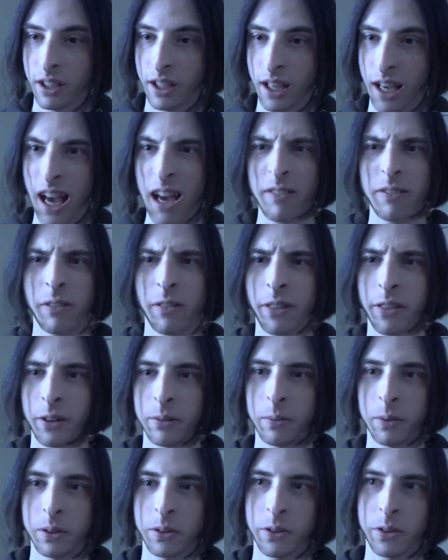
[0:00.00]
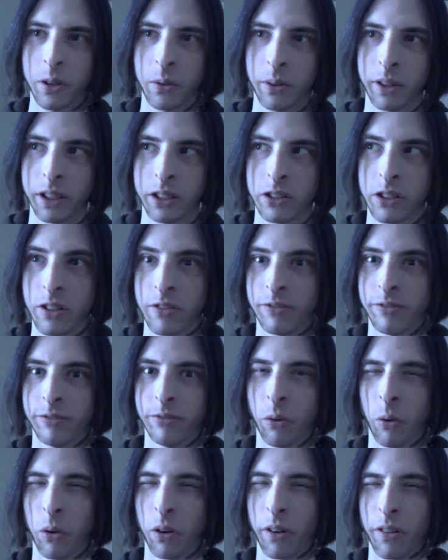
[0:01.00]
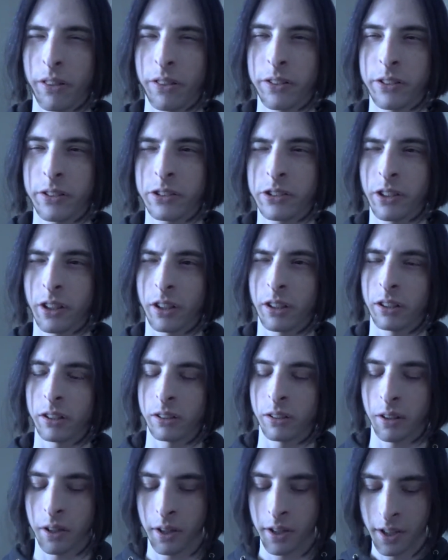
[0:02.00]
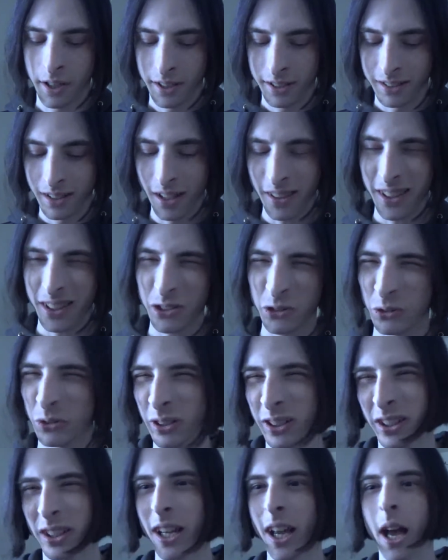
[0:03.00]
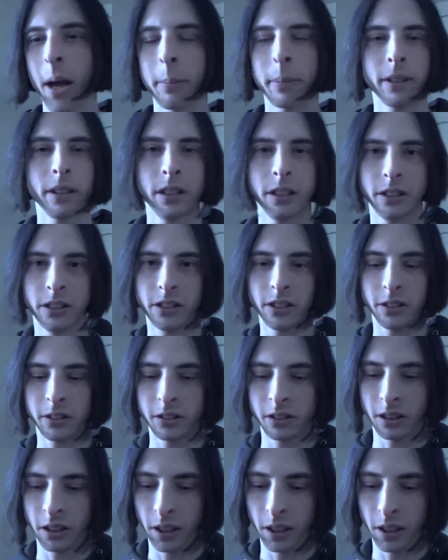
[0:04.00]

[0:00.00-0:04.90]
half of the third month going into the fourth, so nothing's really gonna happen until